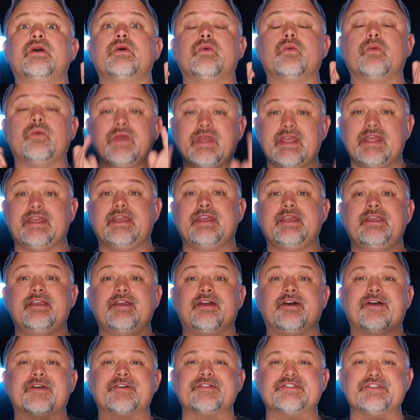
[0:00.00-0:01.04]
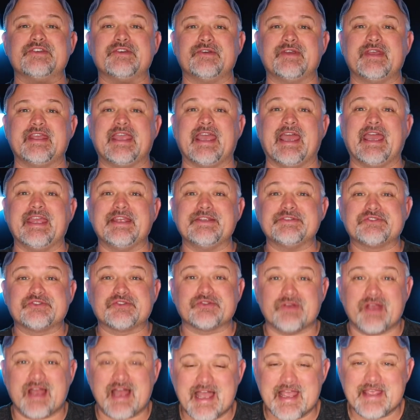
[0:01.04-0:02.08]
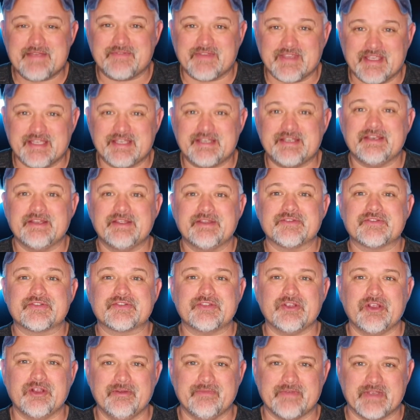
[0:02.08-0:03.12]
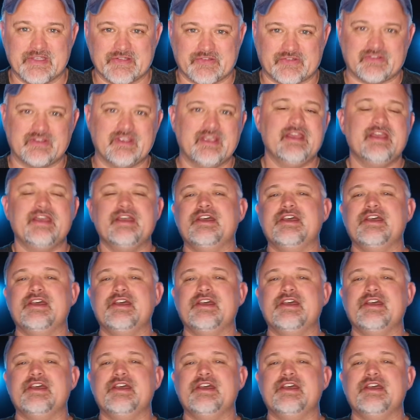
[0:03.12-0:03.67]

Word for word: we are doing a drive-in service.